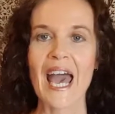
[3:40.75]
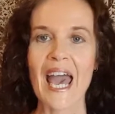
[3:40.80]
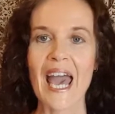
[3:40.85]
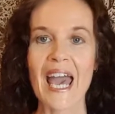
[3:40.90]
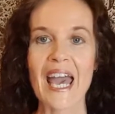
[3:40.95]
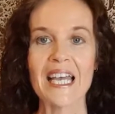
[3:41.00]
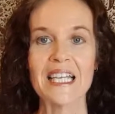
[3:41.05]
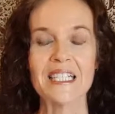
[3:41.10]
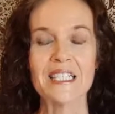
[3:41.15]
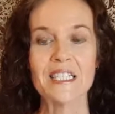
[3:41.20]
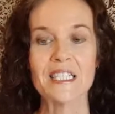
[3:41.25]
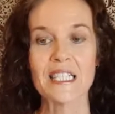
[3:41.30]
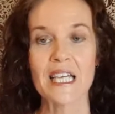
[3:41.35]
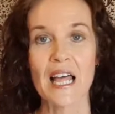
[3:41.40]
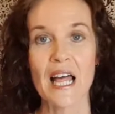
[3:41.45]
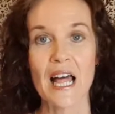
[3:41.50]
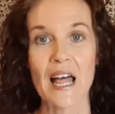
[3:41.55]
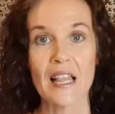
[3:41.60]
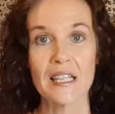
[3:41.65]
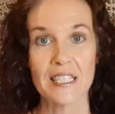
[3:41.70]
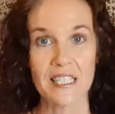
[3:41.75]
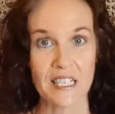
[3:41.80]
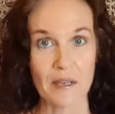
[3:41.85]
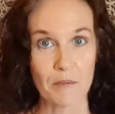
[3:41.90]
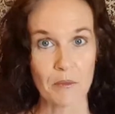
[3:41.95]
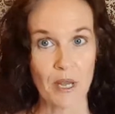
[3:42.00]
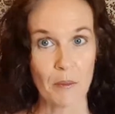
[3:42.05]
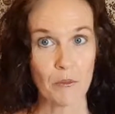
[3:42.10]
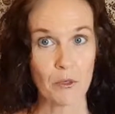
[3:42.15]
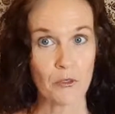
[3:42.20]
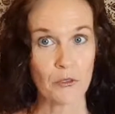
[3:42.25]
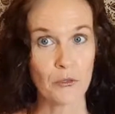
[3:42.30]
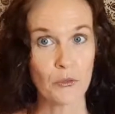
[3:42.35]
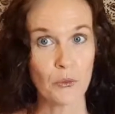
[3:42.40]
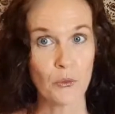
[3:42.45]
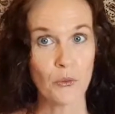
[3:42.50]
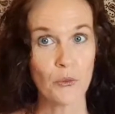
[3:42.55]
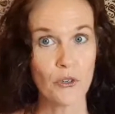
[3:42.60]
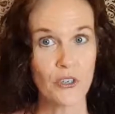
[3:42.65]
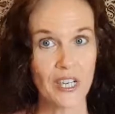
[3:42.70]
And step number
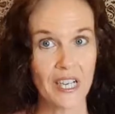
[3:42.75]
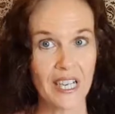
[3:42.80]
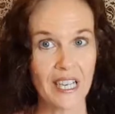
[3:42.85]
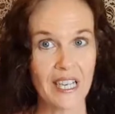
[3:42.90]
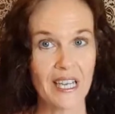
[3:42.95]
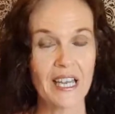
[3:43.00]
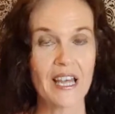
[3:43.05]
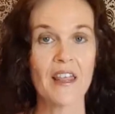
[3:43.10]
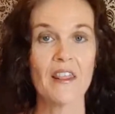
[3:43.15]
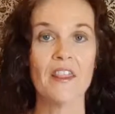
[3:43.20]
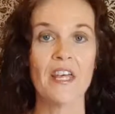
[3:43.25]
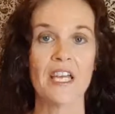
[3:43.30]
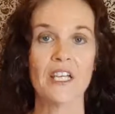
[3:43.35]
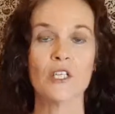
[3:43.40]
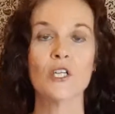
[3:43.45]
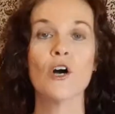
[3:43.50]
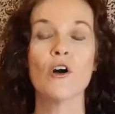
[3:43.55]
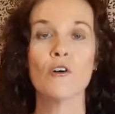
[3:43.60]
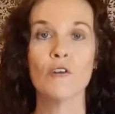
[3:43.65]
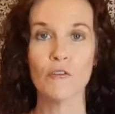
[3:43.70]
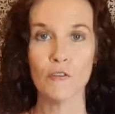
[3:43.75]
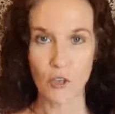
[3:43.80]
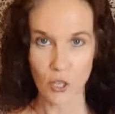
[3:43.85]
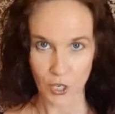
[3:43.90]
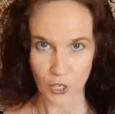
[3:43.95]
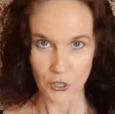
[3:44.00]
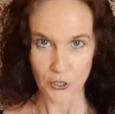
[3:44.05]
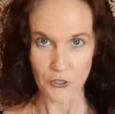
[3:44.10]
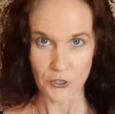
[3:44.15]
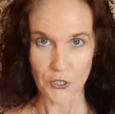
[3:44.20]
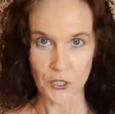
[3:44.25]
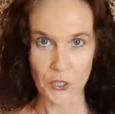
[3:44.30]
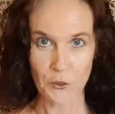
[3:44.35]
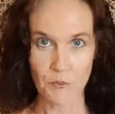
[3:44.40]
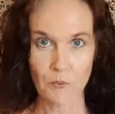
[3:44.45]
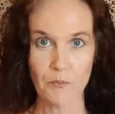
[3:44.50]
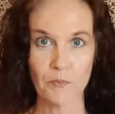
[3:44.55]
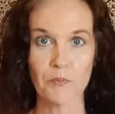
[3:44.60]
3 then follows.